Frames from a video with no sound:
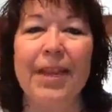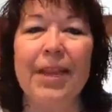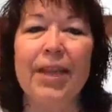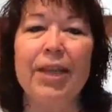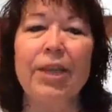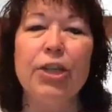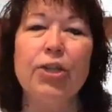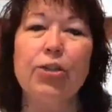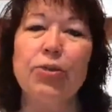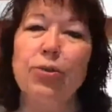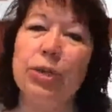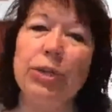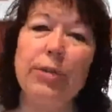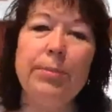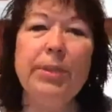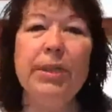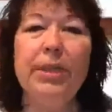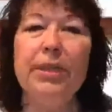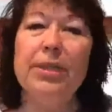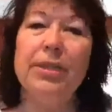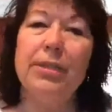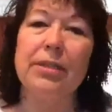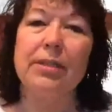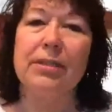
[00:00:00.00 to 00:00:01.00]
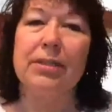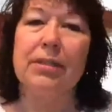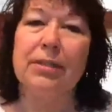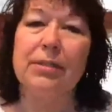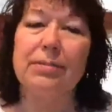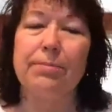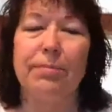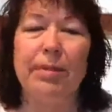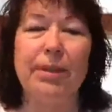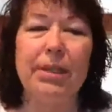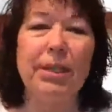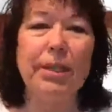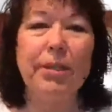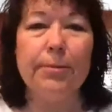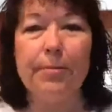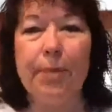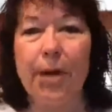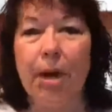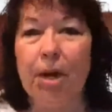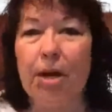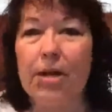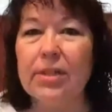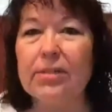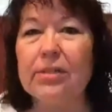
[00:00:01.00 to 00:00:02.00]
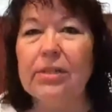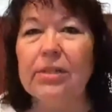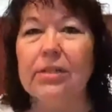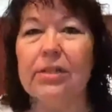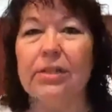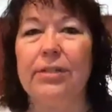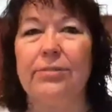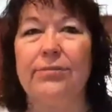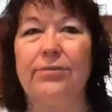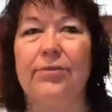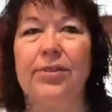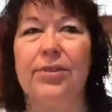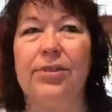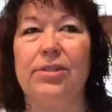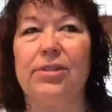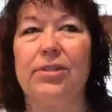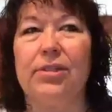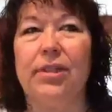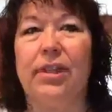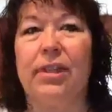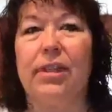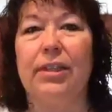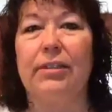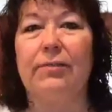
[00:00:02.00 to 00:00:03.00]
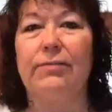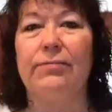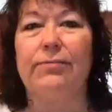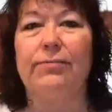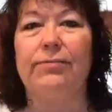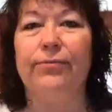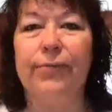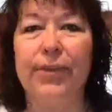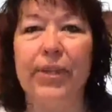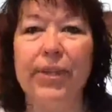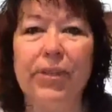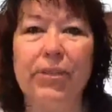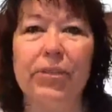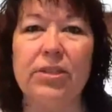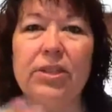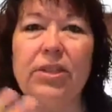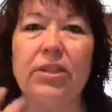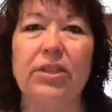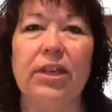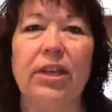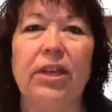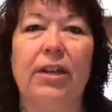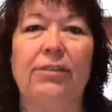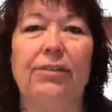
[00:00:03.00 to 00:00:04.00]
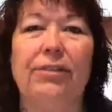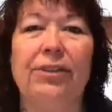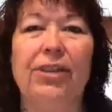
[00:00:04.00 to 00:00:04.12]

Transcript: Dreaminess, being positive is like filled in the air.